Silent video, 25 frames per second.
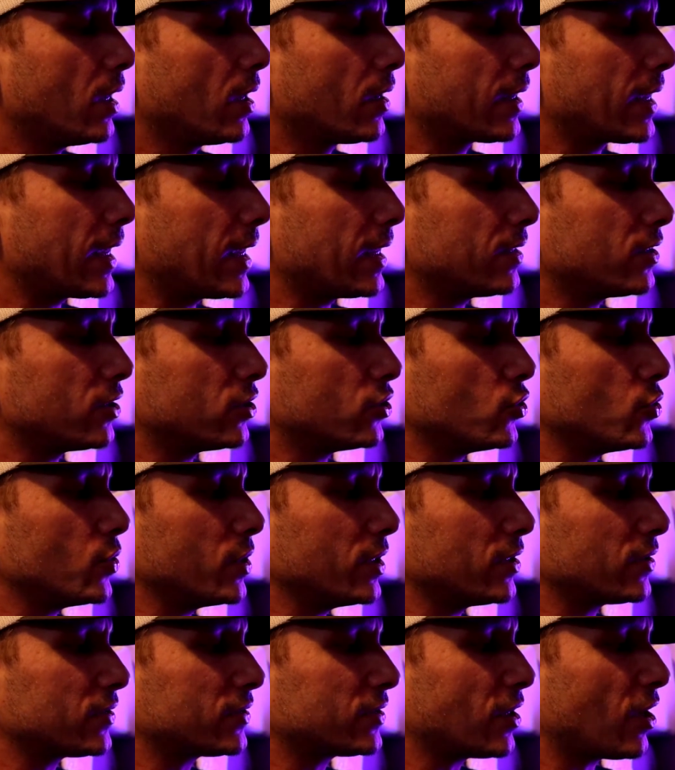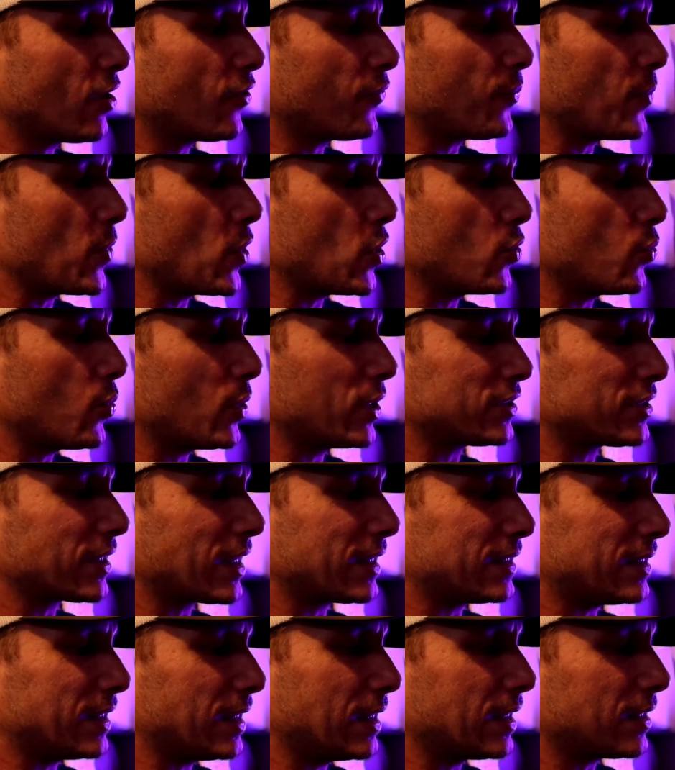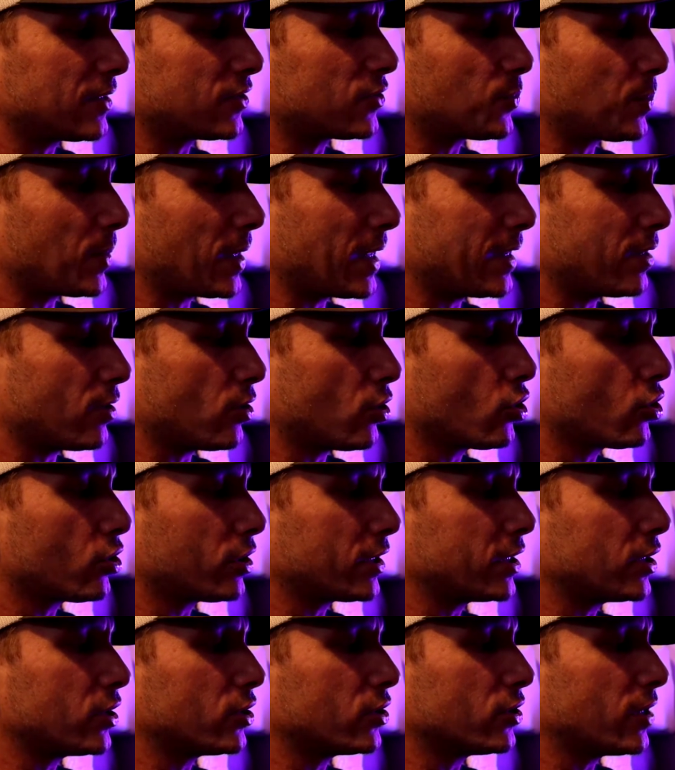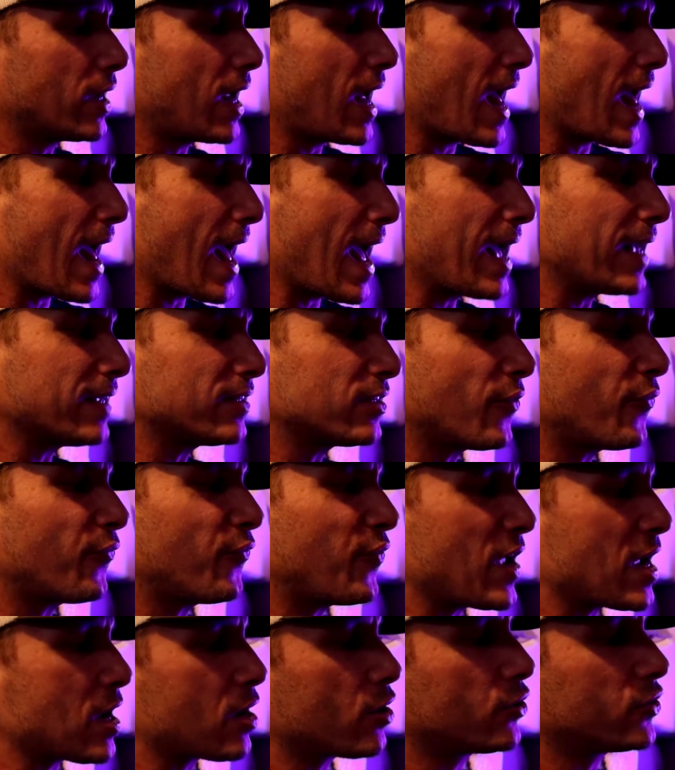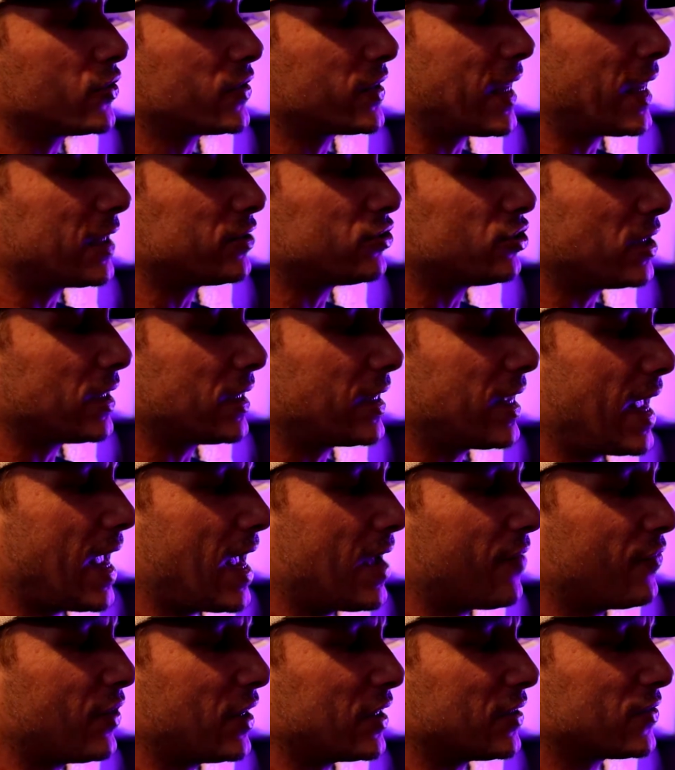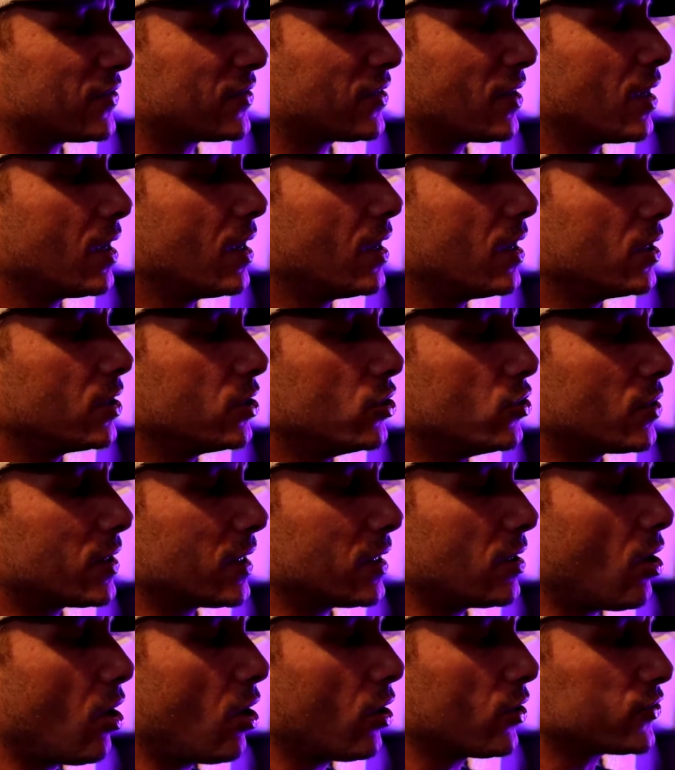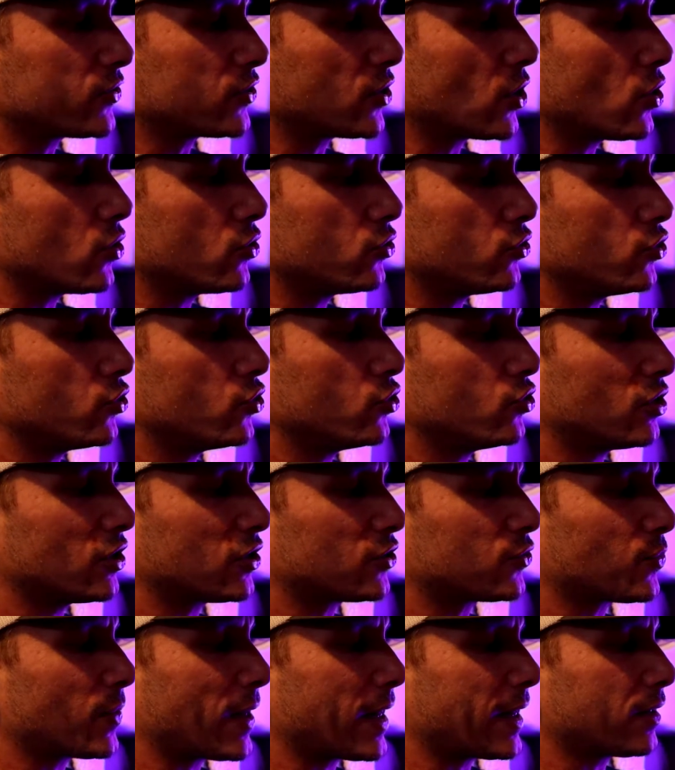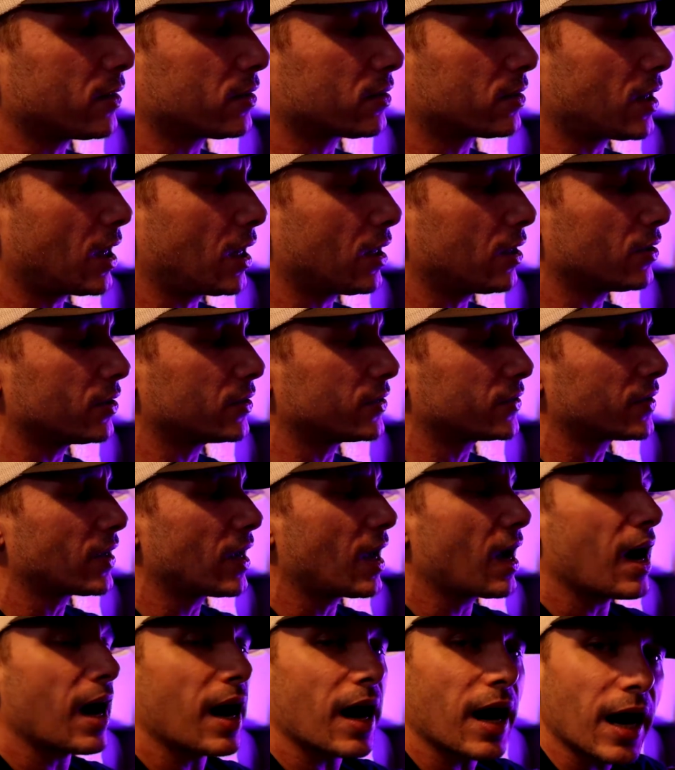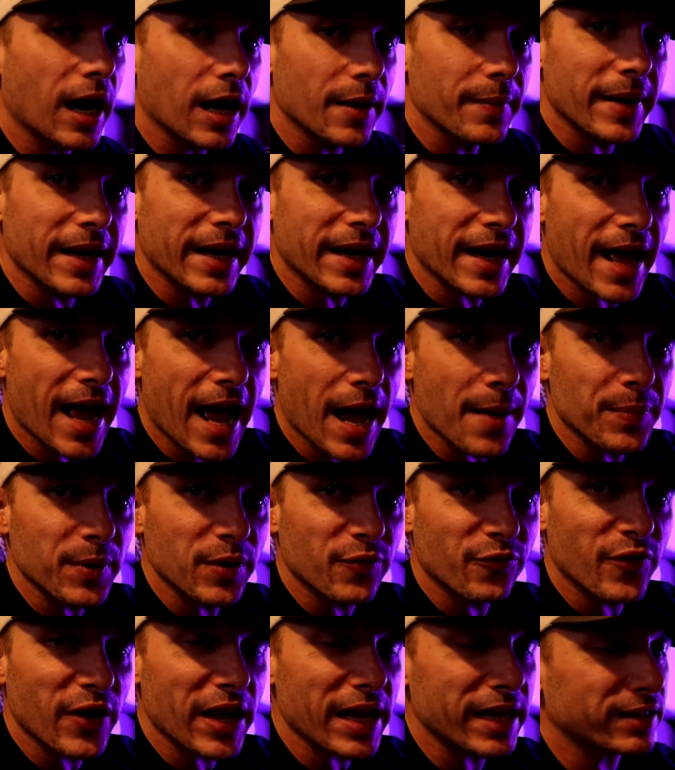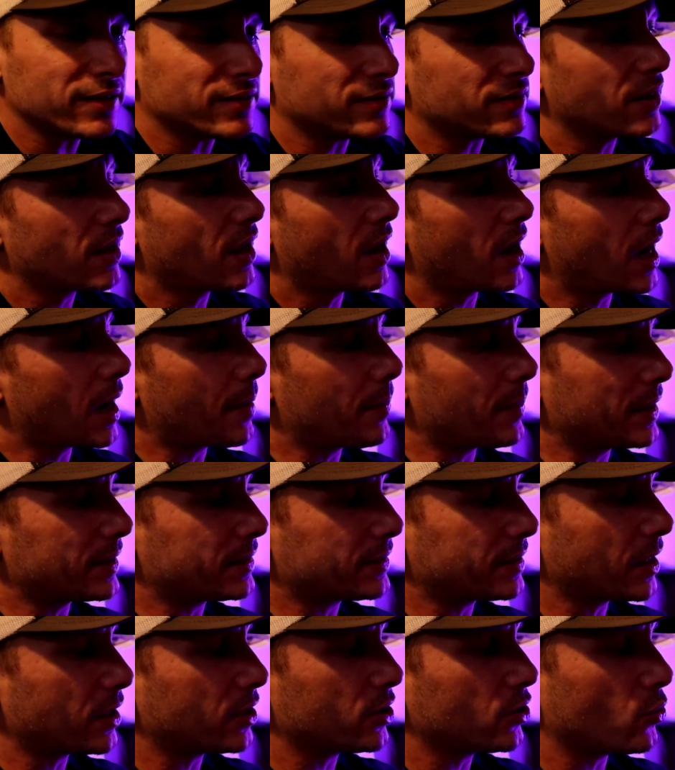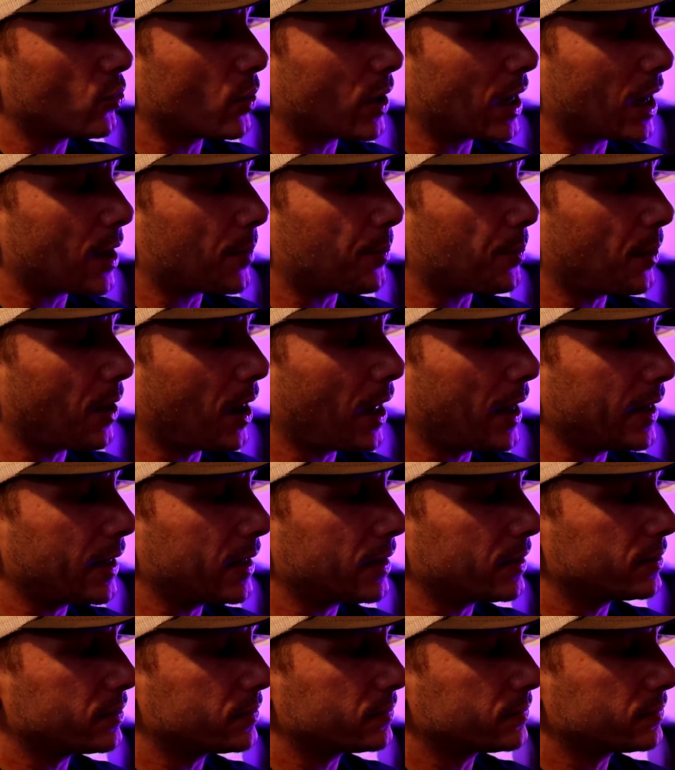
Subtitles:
Okay, the do-it-yourself mode, which I did explain earlier, has a finger sketching canvas. You can also do just regular colors. I made a happy face. I'm going to tell you when I apply it